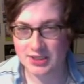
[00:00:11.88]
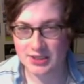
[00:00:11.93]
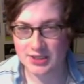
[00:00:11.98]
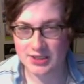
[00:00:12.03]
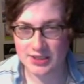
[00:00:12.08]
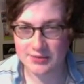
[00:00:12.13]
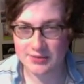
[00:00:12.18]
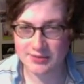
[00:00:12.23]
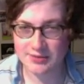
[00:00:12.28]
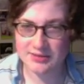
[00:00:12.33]

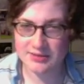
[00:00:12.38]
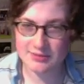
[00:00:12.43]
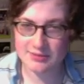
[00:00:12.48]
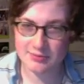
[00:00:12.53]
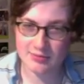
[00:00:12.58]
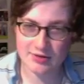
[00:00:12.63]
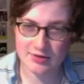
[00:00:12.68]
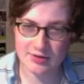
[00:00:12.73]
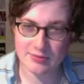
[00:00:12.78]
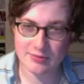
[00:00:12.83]
And that makes me
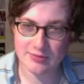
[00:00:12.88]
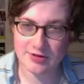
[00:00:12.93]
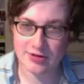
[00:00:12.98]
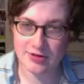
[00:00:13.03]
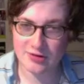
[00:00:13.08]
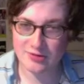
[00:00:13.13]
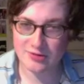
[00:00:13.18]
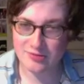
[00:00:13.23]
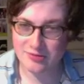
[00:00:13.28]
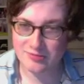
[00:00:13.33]
pretty
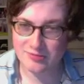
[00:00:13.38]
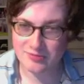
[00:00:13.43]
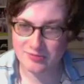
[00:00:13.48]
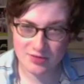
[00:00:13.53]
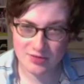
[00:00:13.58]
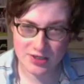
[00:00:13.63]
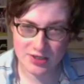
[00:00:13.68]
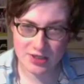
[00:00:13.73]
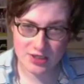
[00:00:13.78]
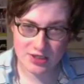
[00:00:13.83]
mellow.
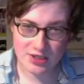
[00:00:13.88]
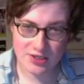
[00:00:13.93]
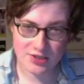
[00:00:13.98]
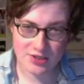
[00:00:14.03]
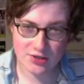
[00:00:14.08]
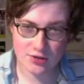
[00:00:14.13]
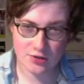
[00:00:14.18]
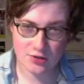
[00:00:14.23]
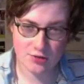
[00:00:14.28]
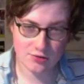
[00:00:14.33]

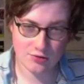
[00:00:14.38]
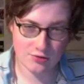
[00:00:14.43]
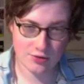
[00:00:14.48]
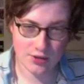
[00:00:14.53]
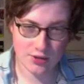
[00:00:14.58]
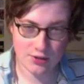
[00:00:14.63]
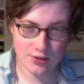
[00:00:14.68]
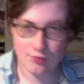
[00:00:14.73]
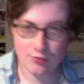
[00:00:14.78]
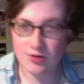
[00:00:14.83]
So,
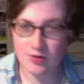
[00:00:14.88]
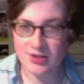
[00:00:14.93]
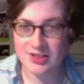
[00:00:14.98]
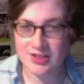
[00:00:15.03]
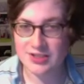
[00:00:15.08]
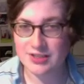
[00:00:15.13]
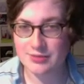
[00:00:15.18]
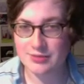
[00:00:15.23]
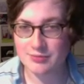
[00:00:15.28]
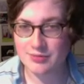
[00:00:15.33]
what does
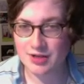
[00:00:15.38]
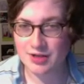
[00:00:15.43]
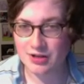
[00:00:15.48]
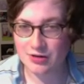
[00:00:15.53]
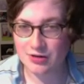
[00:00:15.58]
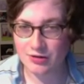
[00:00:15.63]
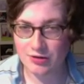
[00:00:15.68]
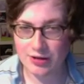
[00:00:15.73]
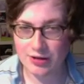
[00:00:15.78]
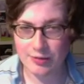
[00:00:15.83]
a mellow
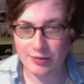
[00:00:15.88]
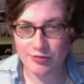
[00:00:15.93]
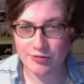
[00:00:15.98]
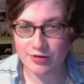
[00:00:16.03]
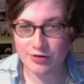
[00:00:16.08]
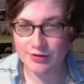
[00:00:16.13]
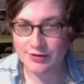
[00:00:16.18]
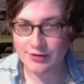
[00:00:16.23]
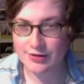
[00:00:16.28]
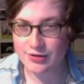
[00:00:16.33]

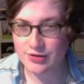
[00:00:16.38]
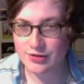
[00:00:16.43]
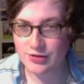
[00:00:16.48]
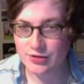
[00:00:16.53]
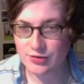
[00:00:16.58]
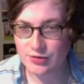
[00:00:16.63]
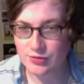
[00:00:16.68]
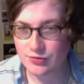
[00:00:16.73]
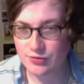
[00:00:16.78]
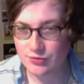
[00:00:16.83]
librarian
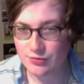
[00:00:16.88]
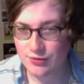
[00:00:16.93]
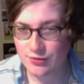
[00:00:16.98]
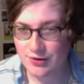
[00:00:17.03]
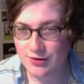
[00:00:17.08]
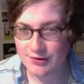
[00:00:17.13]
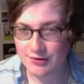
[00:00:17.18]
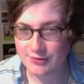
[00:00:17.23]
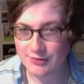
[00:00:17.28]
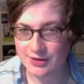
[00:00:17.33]
do
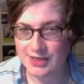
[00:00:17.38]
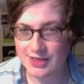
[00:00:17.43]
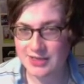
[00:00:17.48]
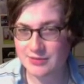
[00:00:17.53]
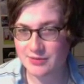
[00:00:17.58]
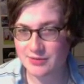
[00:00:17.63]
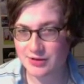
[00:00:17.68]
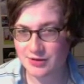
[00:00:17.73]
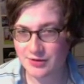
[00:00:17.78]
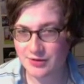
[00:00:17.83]
when he's
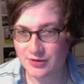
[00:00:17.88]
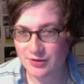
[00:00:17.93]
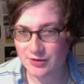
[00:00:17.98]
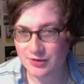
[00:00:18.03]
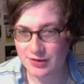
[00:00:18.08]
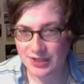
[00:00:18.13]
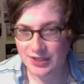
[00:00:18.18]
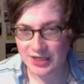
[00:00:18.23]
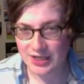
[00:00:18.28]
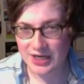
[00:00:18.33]
mellow?
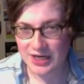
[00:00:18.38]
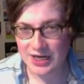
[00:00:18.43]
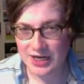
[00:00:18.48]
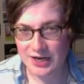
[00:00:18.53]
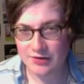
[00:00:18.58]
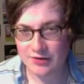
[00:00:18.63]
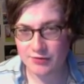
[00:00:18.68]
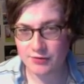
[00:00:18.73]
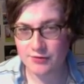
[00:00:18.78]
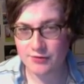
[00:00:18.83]
He
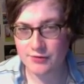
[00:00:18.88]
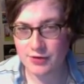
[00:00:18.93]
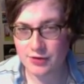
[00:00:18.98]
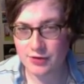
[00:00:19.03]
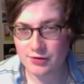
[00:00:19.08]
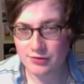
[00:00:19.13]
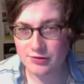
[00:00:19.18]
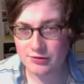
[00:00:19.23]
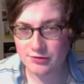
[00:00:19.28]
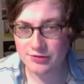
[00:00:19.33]

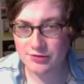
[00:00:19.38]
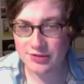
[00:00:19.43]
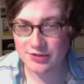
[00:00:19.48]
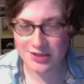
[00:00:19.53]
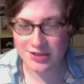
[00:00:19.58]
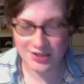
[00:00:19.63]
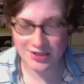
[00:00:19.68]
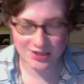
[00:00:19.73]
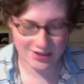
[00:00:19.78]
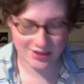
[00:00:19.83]
reviews
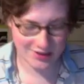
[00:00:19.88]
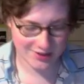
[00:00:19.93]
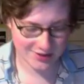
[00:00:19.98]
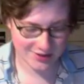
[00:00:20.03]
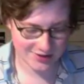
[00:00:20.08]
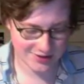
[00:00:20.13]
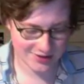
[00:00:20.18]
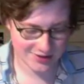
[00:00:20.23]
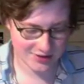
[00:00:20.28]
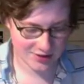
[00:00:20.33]

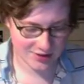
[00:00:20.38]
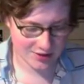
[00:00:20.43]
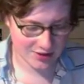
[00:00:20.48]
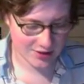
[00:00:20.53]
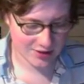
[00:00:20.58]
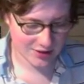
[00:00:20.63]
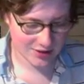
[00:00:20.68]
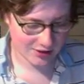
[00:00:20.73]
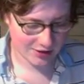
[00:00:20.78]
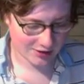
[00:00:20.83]
things
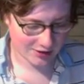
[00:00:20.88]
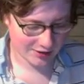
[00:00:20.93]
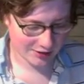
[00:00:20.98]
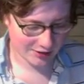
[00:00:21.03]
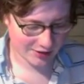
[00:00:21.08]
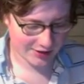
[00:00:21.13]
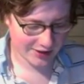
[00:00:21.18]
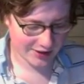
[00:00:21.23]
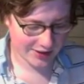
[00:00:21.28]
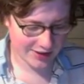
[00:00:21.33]

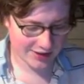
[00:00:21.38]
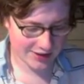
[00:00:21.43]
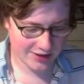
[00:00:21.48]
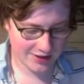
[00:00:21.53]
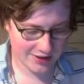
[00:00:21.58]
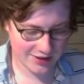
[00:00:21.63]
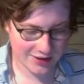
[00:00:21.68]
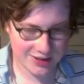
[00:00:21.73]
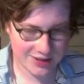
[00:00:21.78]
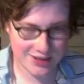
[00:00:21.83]
like
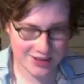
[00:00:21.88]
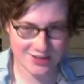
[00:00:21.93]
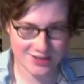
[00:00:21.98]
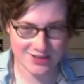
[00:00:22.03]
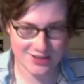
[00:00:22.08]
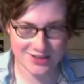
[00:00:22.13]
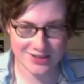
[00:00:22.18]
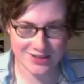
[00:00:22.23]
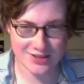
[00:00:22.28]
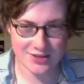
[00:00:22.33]

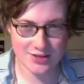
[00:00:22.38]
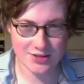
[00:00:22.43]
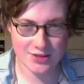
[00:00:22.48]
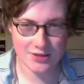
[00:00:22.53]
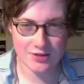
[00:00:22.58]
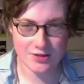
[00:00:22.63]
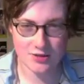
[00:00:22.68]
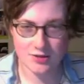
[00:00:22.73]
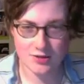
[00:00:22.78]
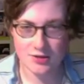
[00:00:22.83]
this
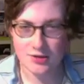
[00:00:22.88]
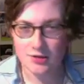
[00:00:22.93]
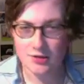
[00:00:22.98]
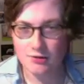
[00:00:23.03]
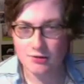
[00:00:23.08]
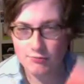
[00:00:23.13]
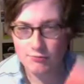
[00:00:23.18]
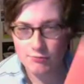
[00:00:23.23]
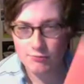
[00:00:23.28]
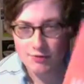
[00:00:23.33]

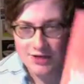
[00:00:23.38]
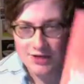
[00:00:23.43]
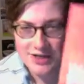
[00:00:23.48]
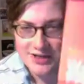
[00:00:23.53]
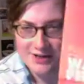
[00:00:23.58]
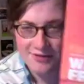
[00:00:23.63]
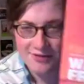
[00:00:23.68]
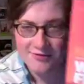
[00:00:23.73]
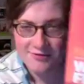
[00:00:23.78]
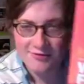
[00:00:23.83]
Wake
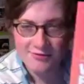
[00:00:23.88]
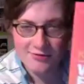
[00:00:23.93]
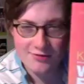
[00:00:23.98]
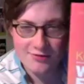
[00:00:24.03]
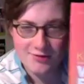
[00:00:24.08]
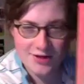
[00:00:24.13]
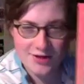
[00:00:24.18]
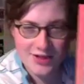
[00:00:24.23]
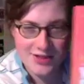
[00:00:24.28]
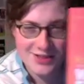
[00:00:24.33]
in
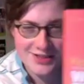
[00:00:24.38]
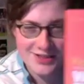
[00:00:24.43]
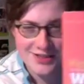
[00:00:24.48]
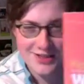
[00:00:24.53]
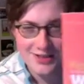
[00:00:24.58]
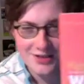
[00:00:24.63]
Fright,